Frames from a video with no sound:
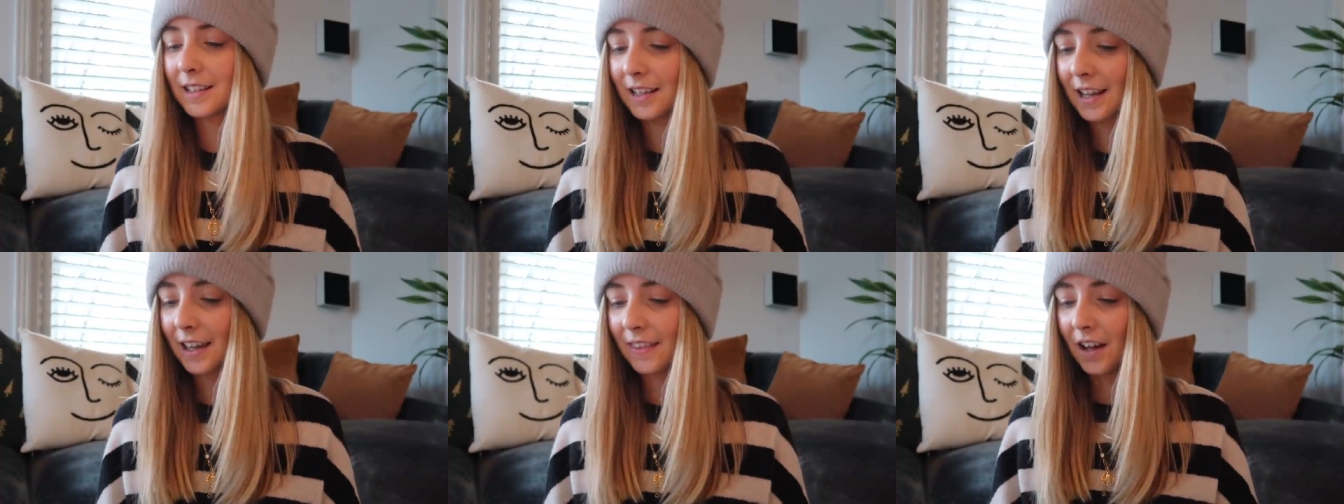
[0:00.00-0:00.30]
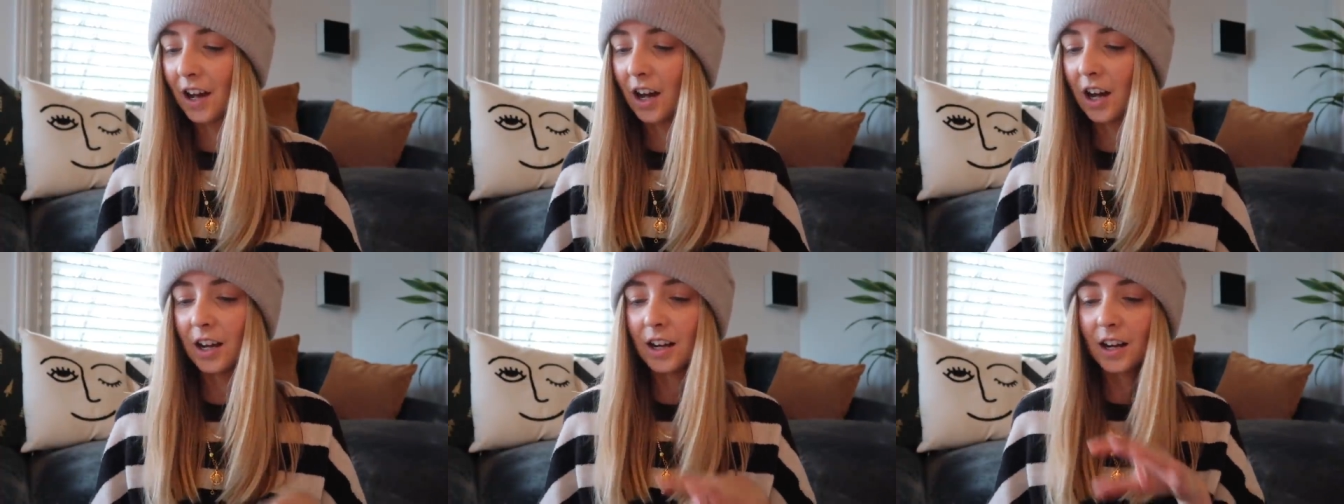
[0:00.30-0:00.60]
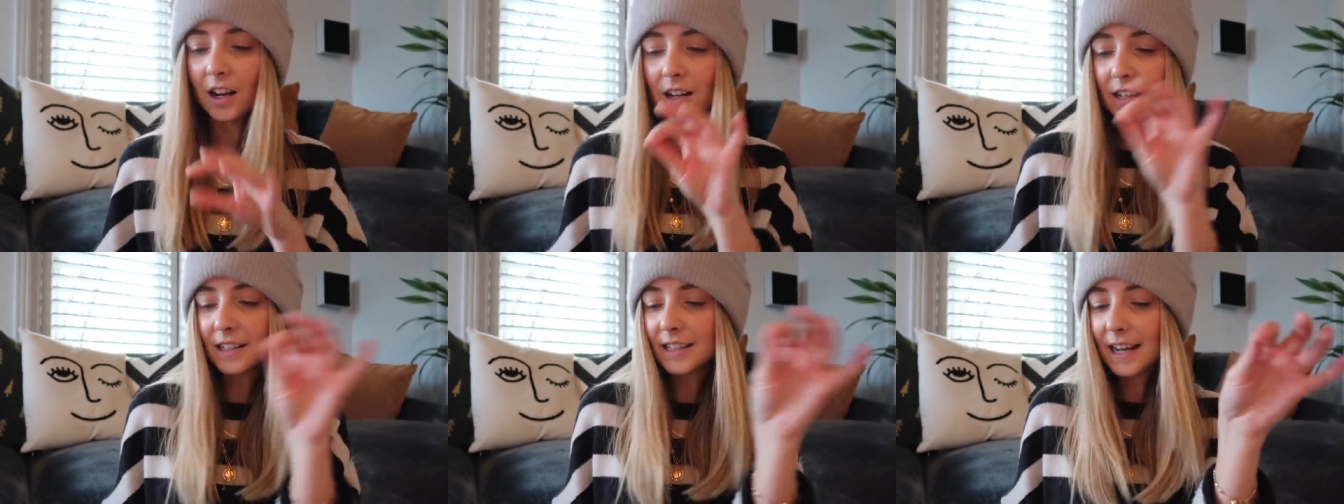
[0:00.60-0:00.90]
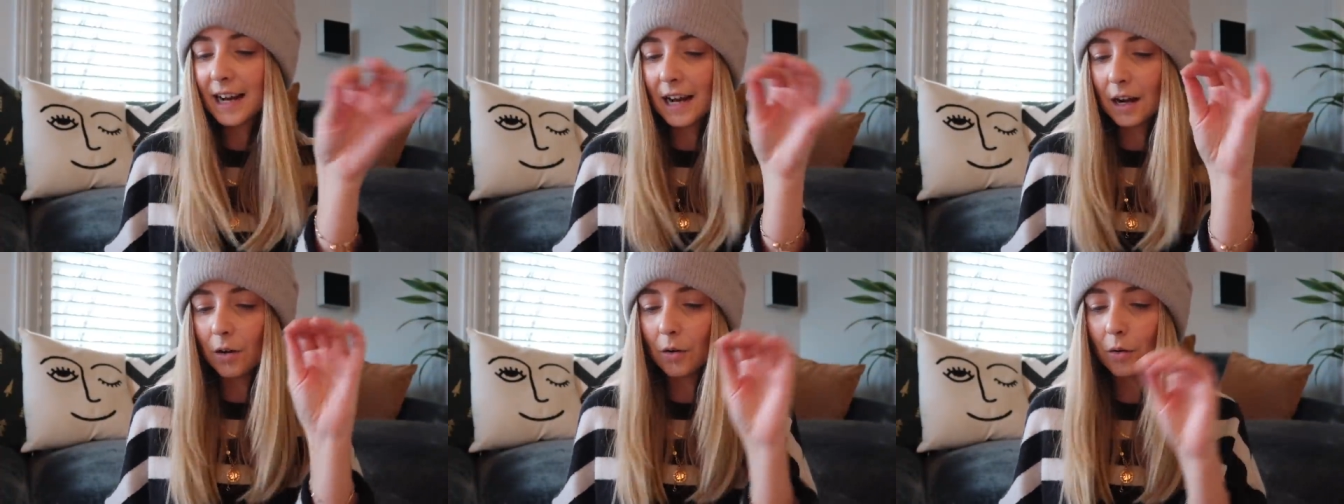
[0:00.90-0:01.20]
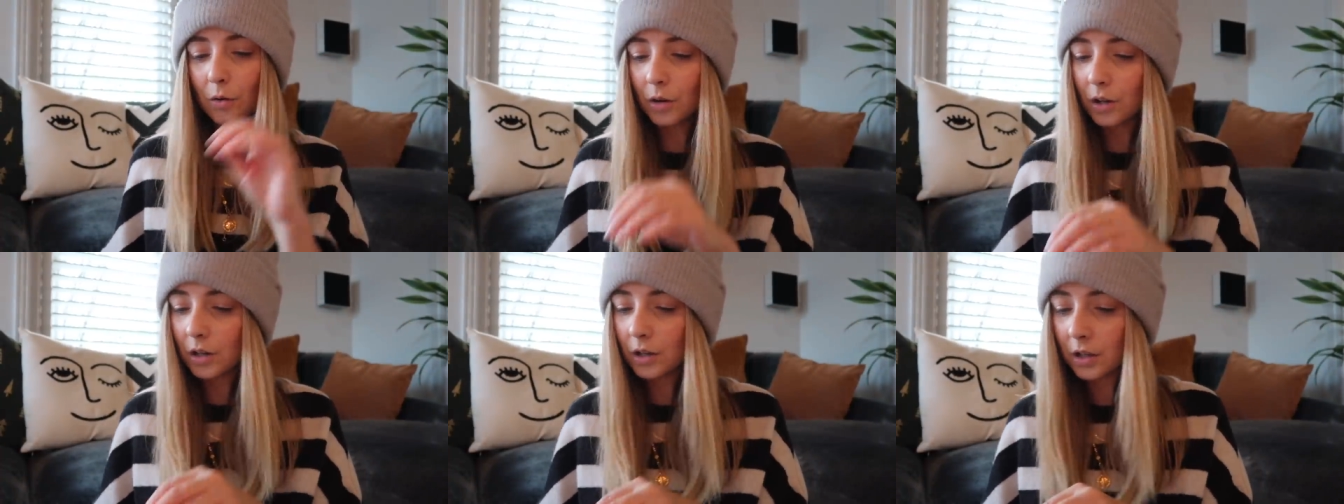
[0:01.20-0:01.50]
Get the highlighters
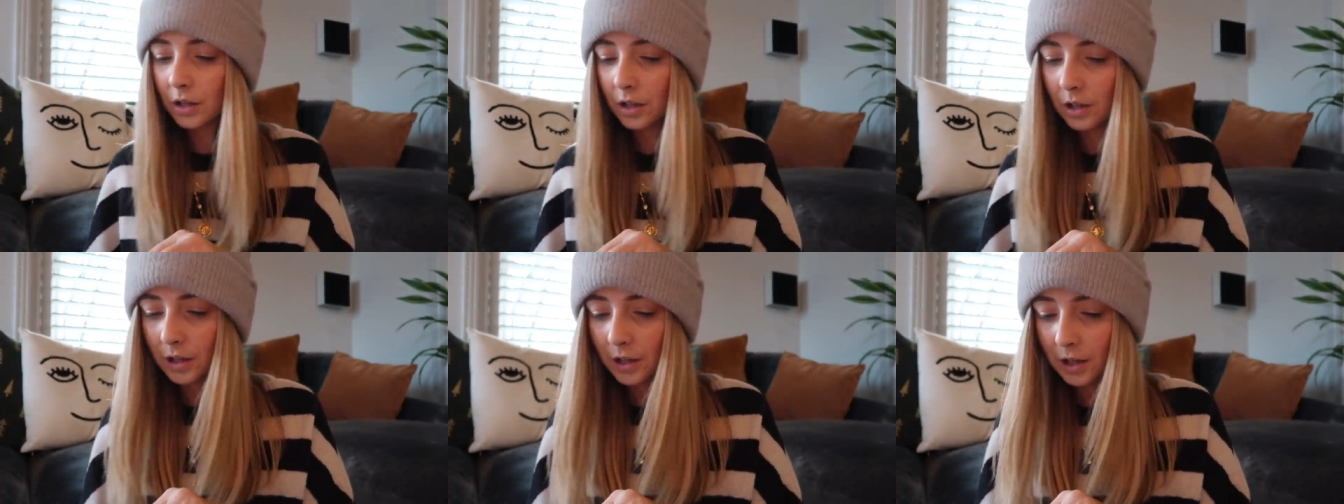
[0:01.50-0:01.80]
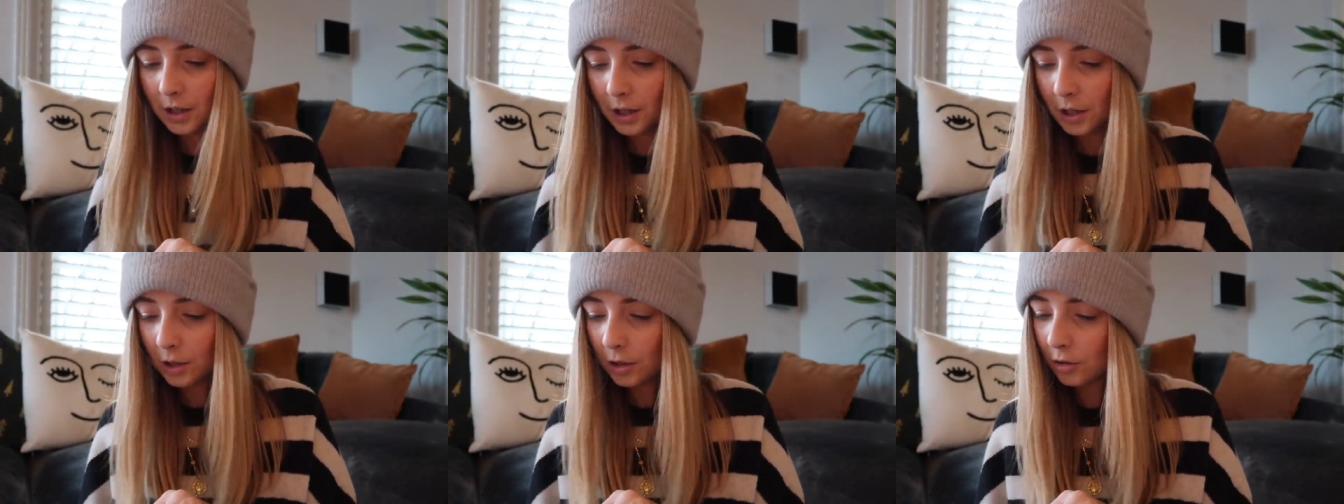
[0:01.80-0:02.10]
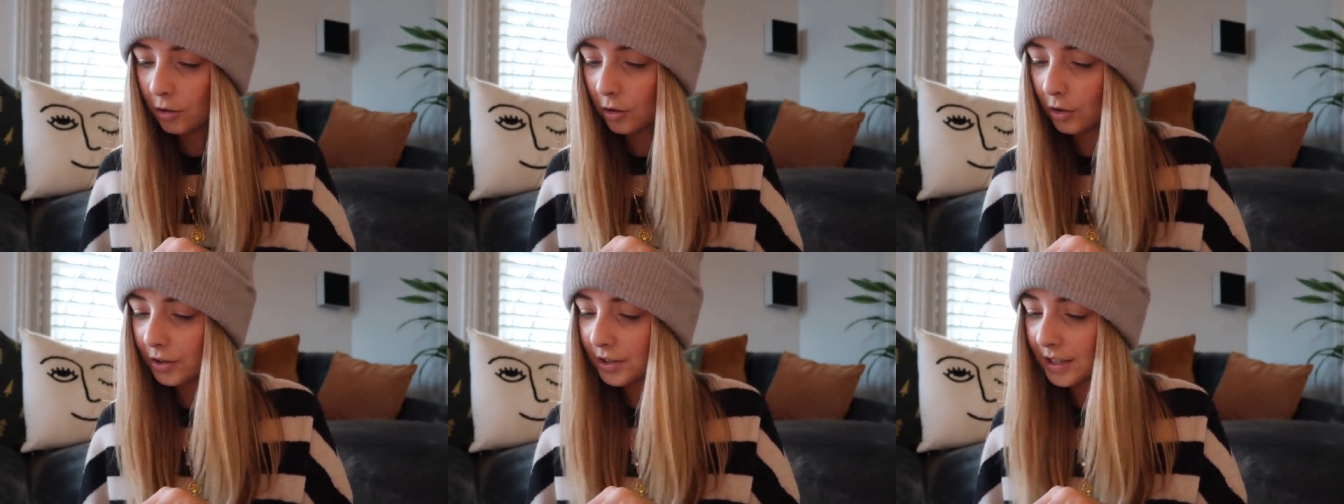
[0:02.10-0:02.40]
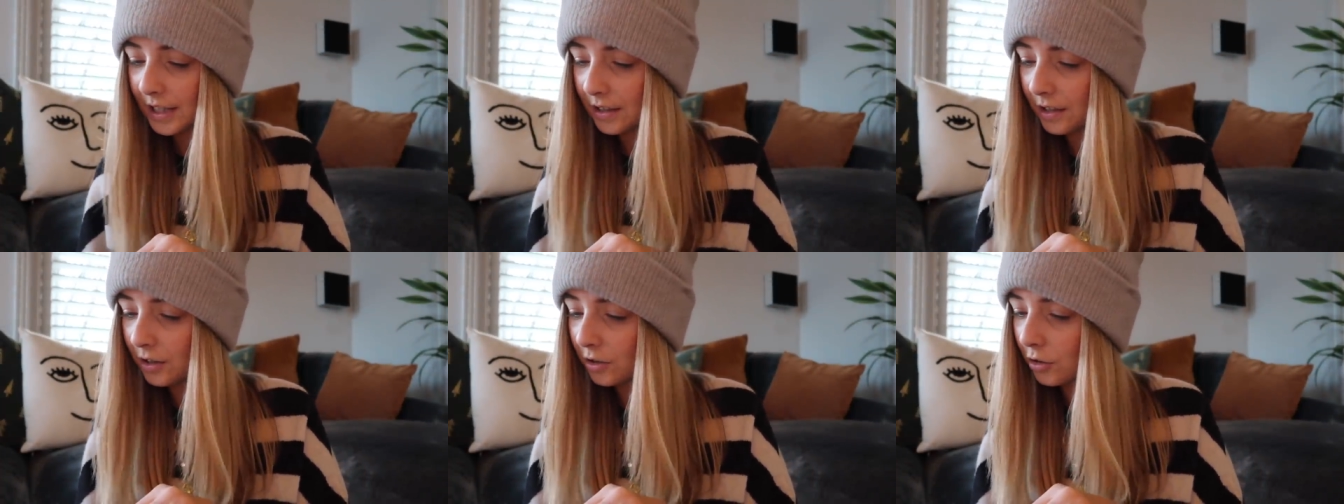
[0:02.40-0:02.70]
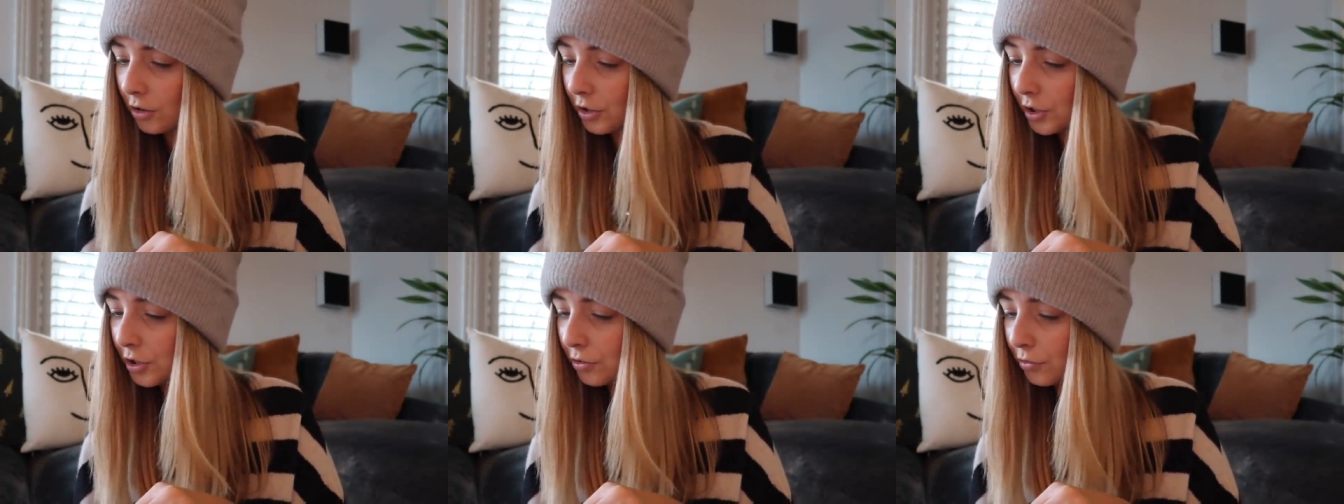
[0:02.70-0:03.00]
out, cross,
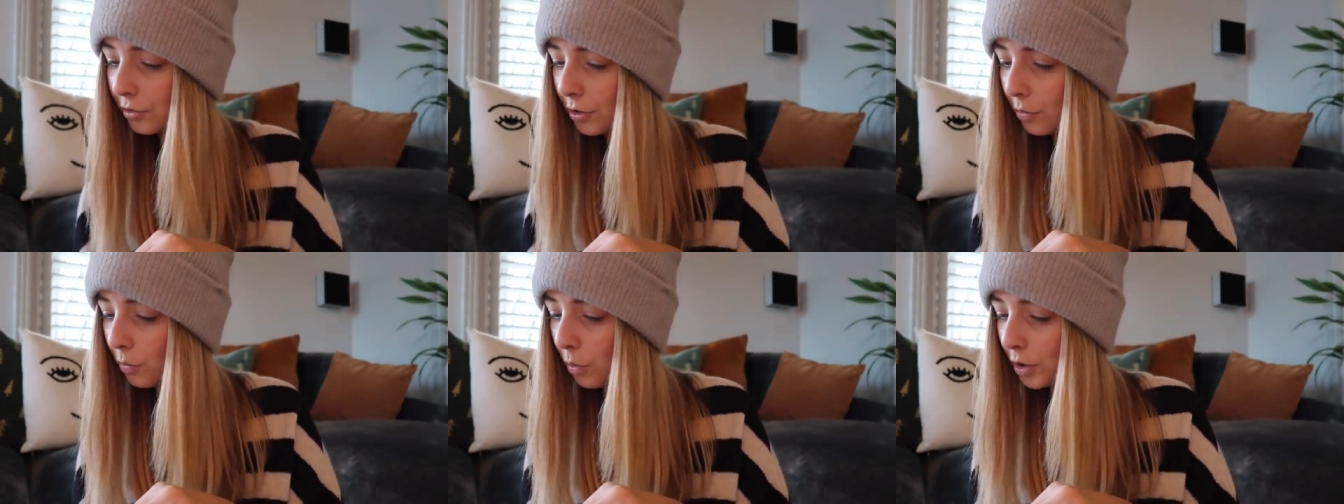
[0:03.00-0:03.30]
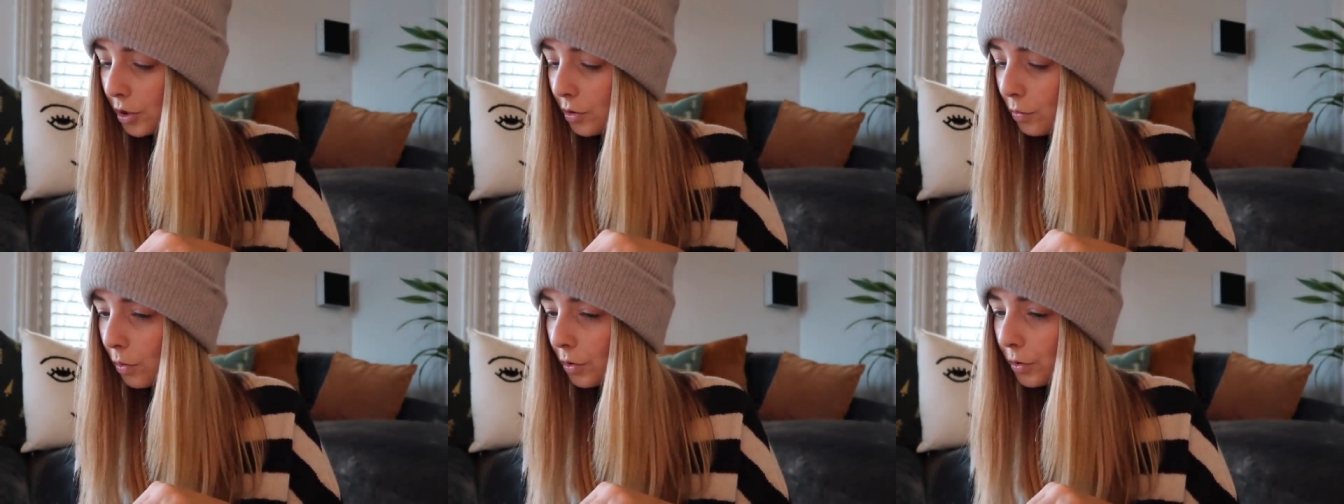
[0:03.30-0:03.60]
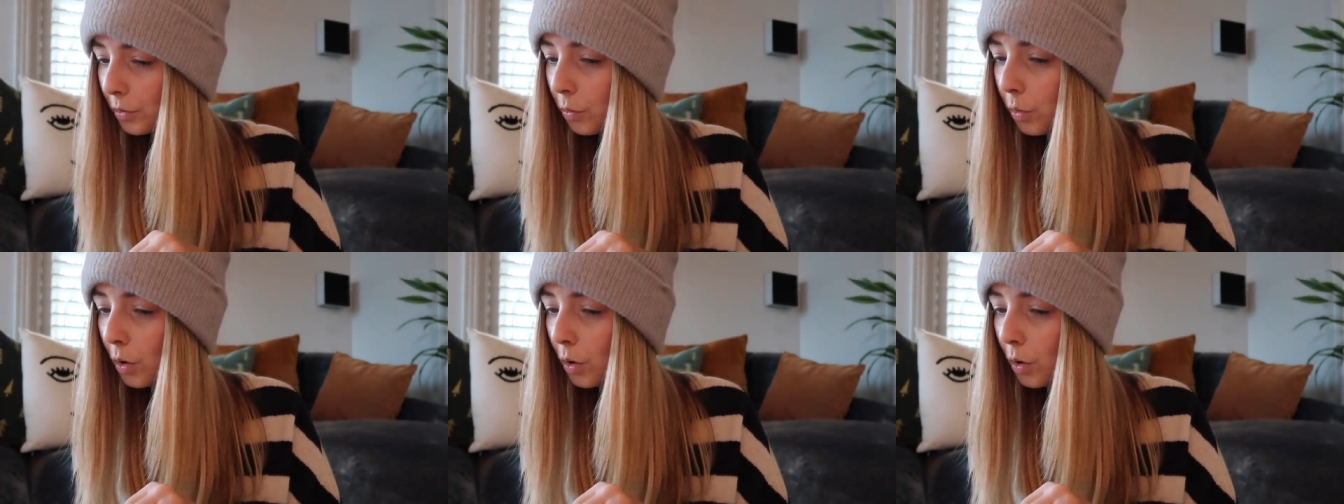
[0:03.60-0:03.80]
cross through what you want to